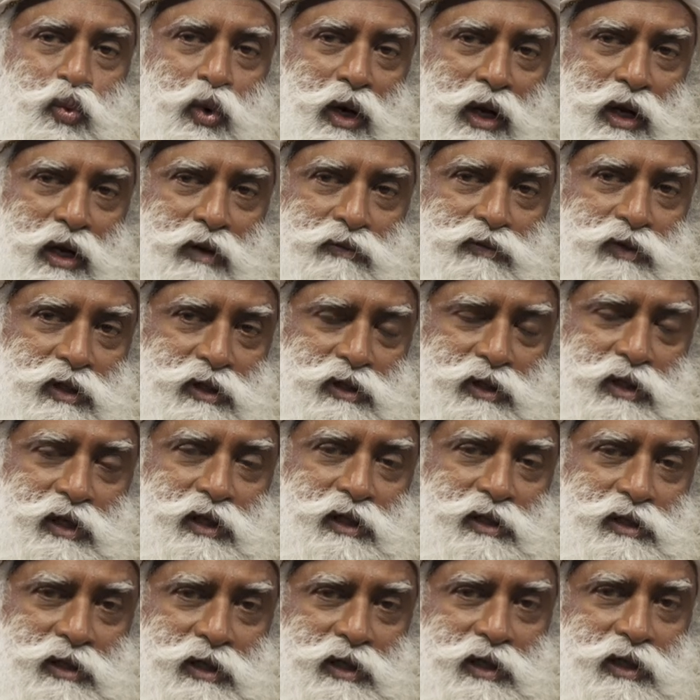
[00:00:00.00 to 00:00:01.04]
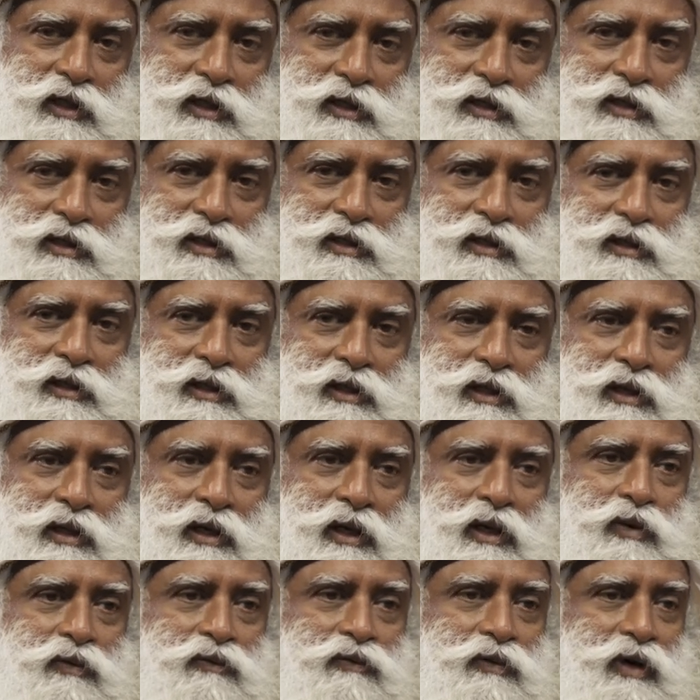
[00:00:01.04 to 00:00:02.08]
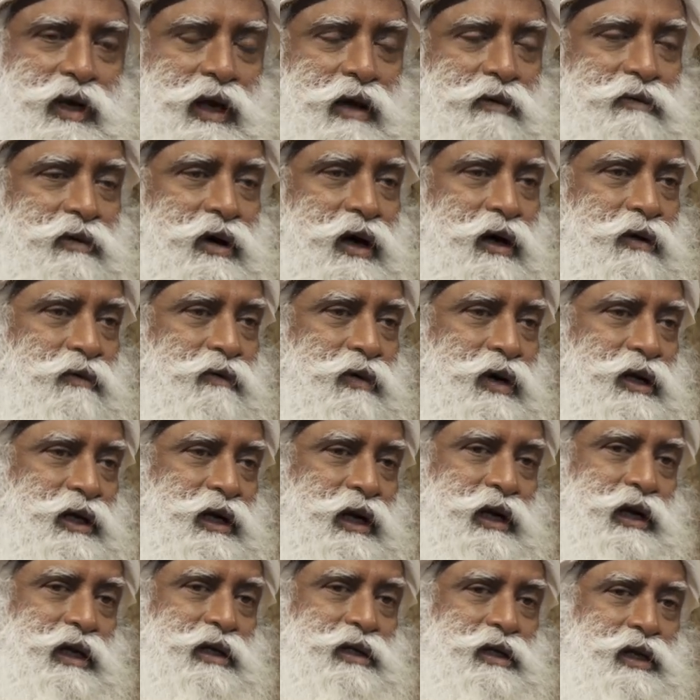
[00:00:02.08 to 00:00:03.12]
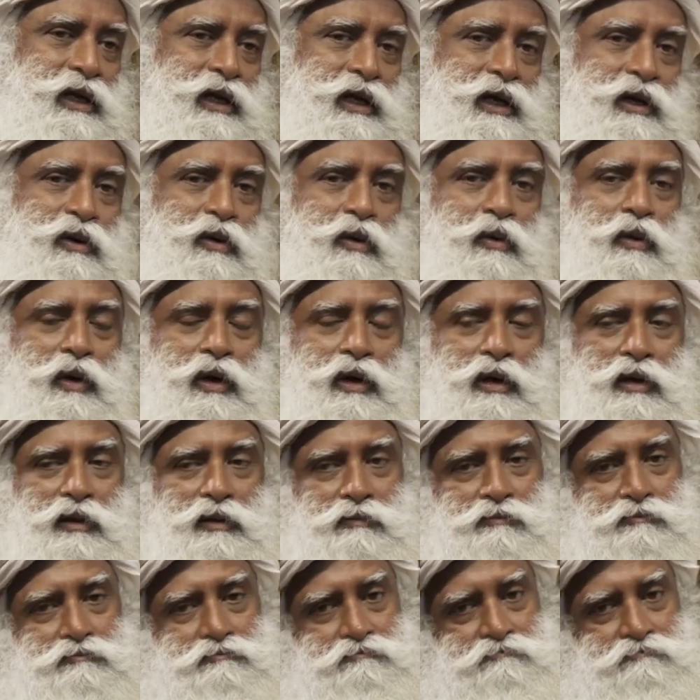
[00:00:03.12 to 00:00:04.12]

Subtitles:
one of the things is, we have converted literally over